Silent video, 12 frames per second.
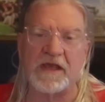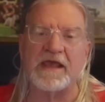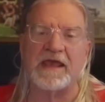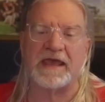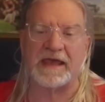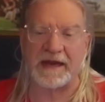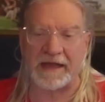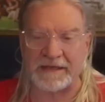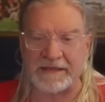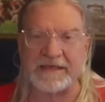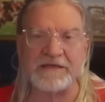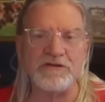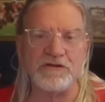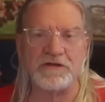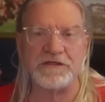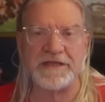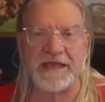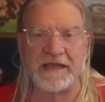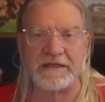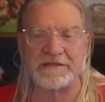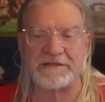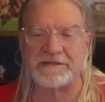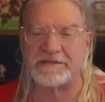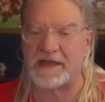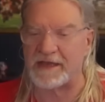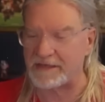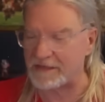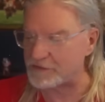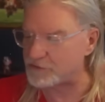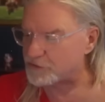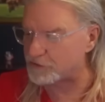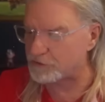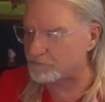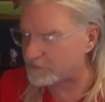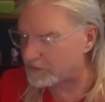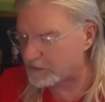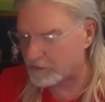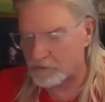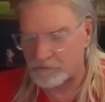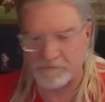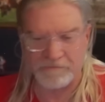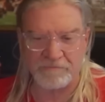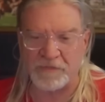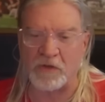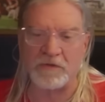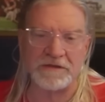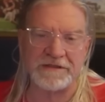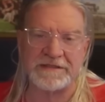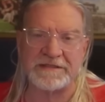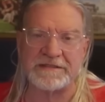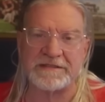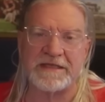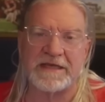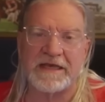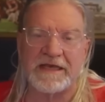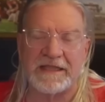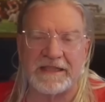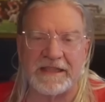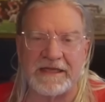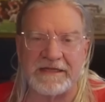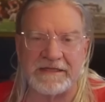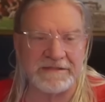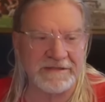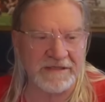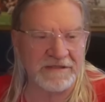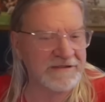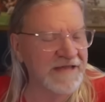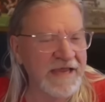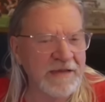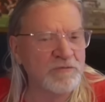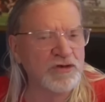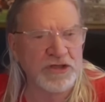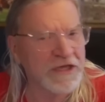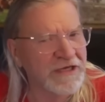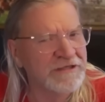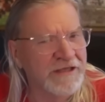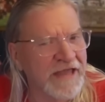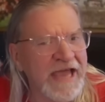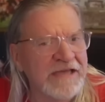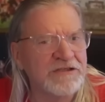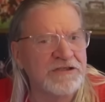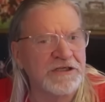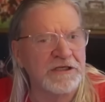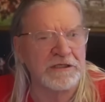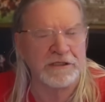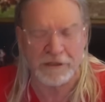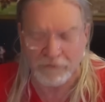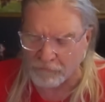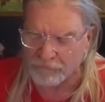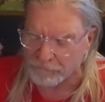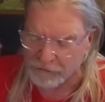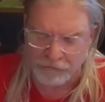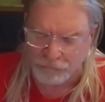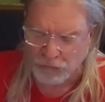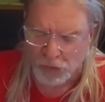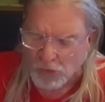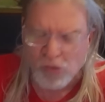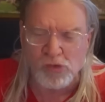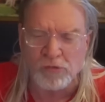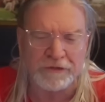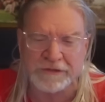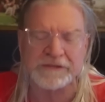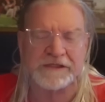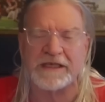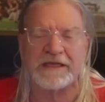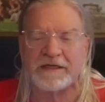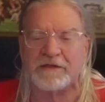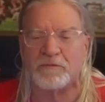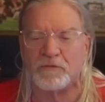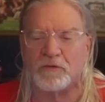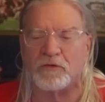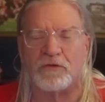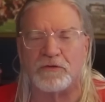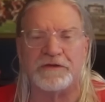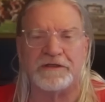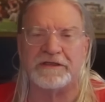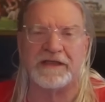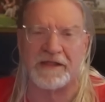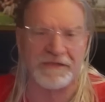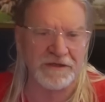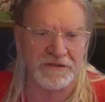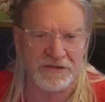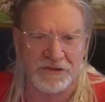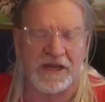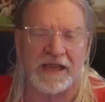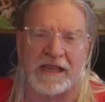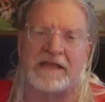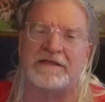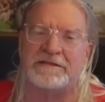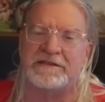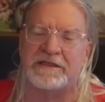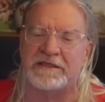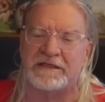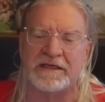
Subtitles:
and I get your texts, I get your, you know, notices that it's the same shit as last year, and oh, it's the end of the world, and nothing's changed. And